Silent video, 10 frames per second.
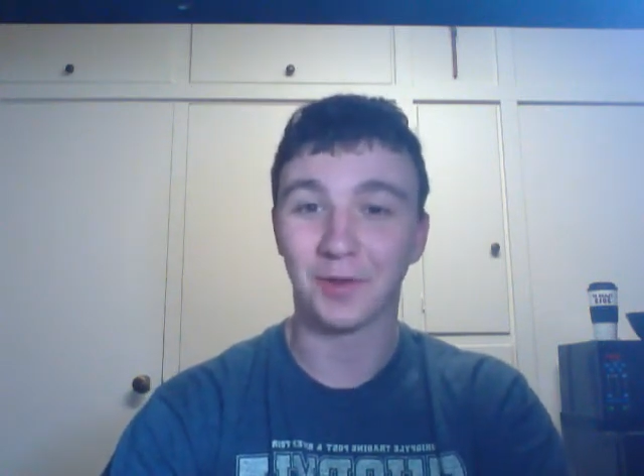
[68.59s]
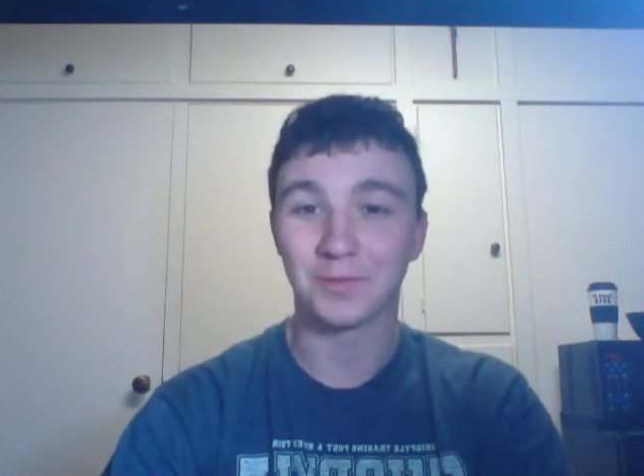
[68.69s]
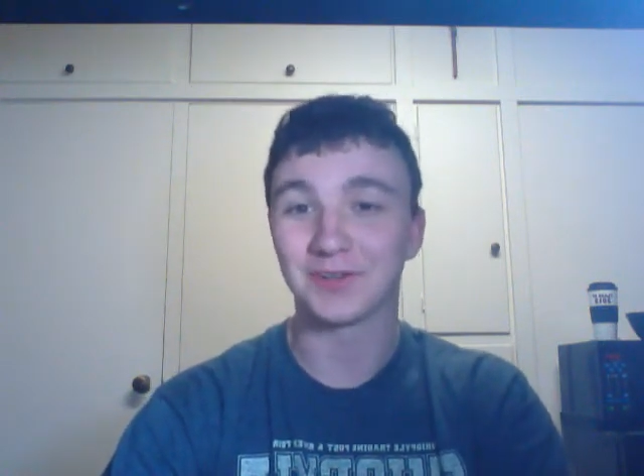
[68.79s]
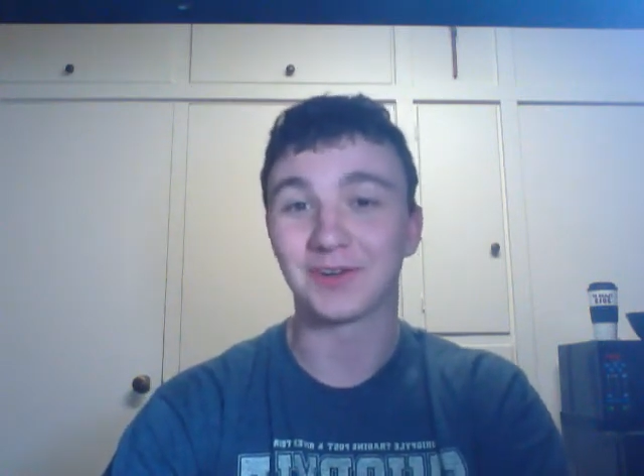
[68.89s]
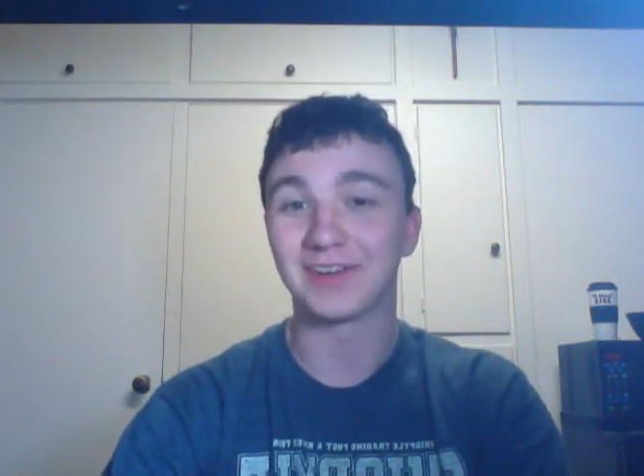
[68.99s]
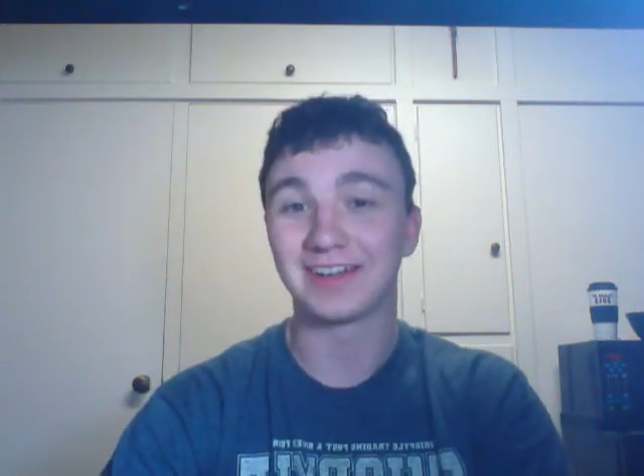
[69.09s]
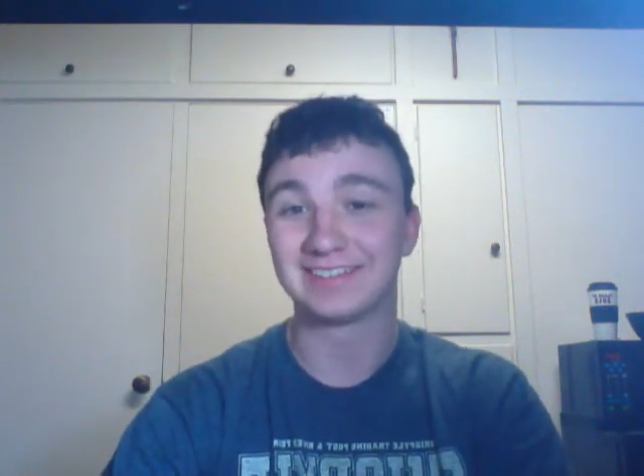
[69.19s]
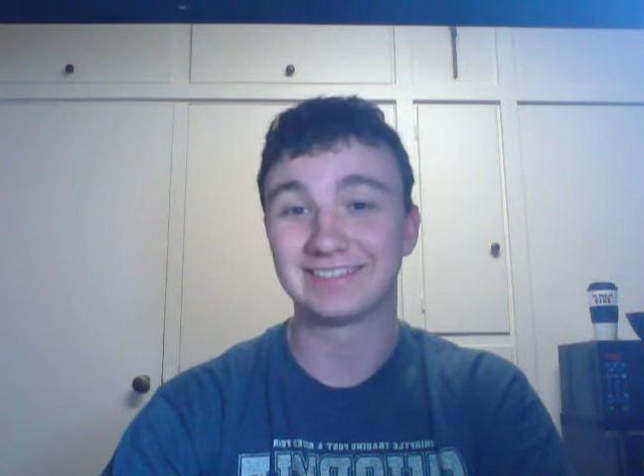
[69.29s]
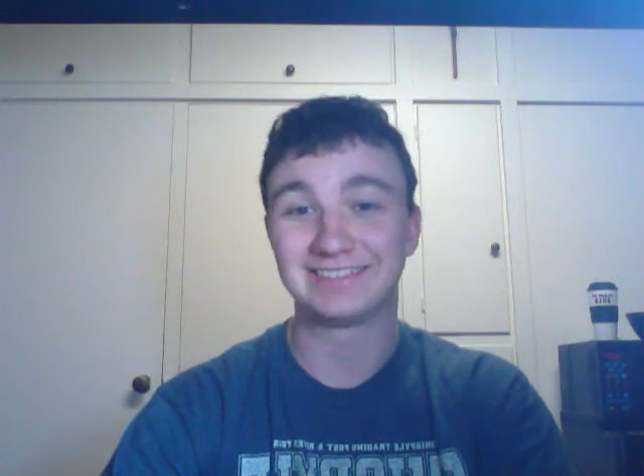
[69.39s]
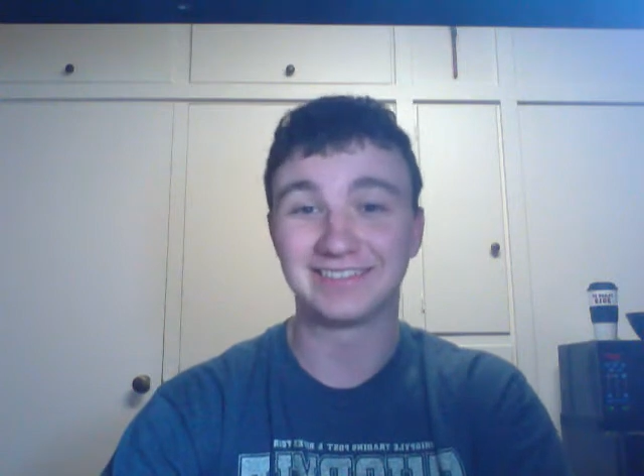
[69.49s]
I'm sorry, I
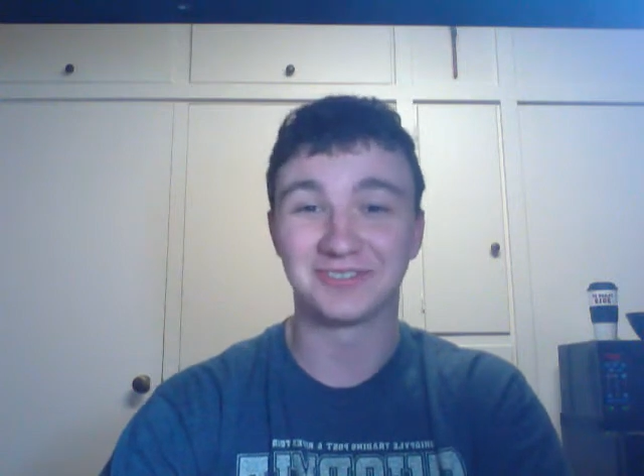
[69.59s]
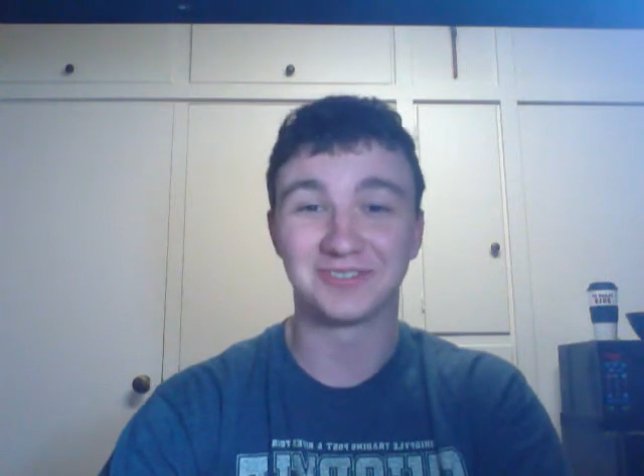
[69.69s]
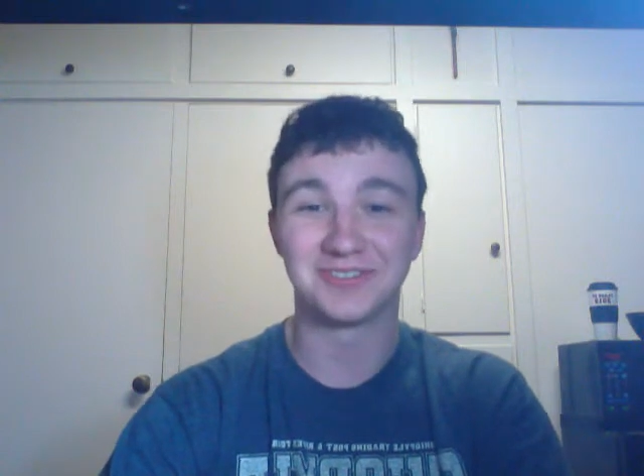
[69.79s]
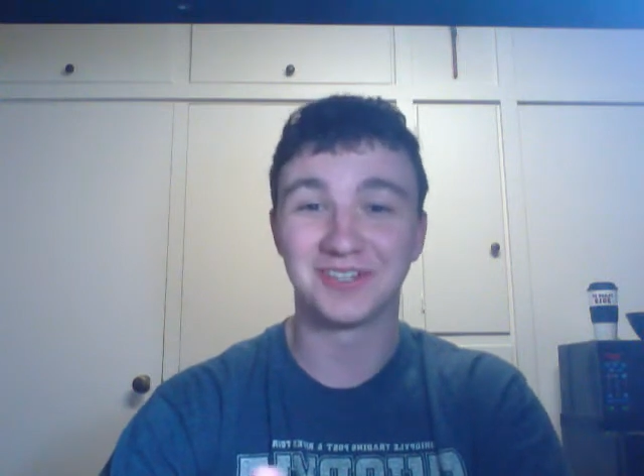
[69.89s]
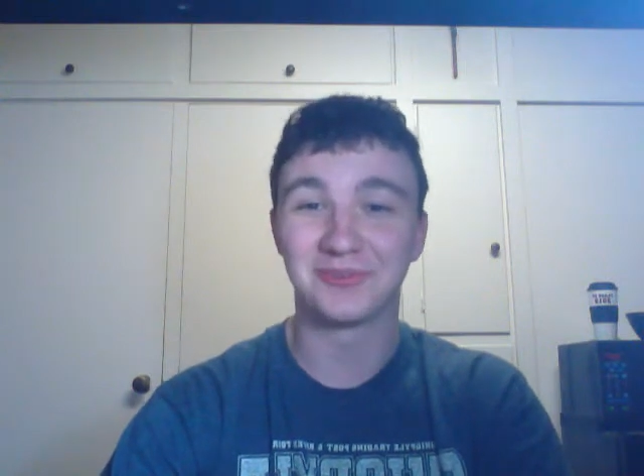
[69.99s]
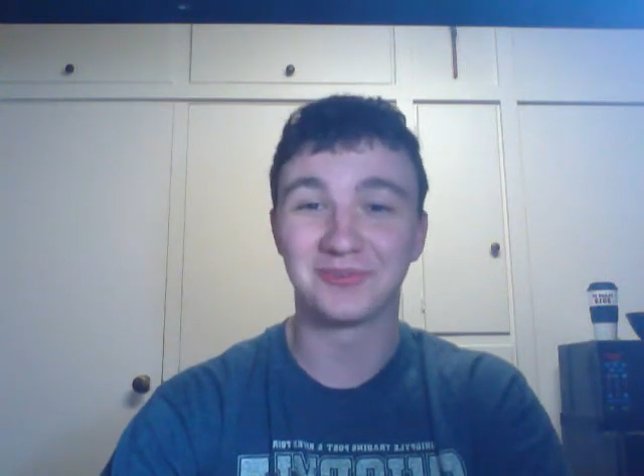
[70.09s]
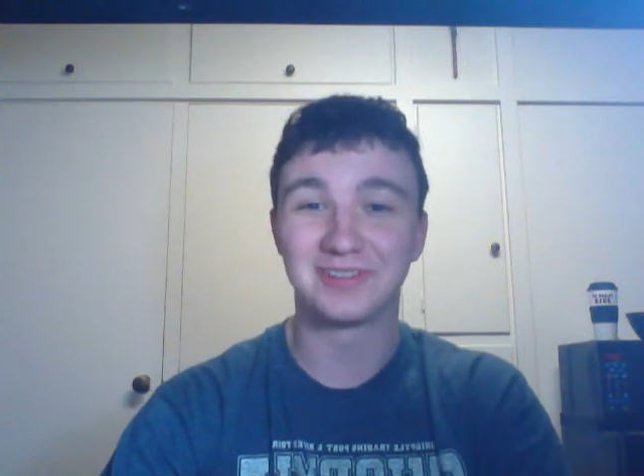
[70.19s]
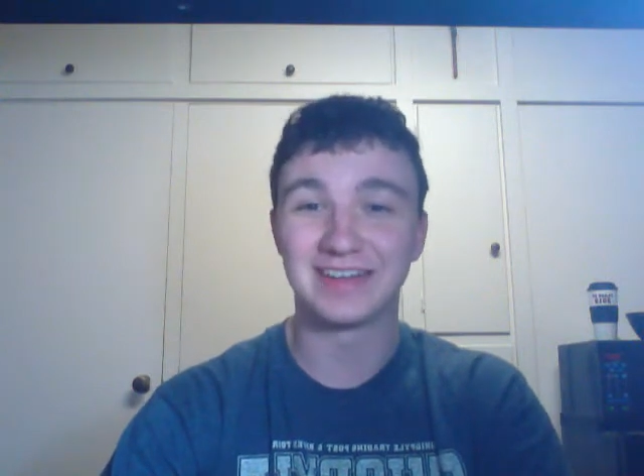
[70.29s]
don't know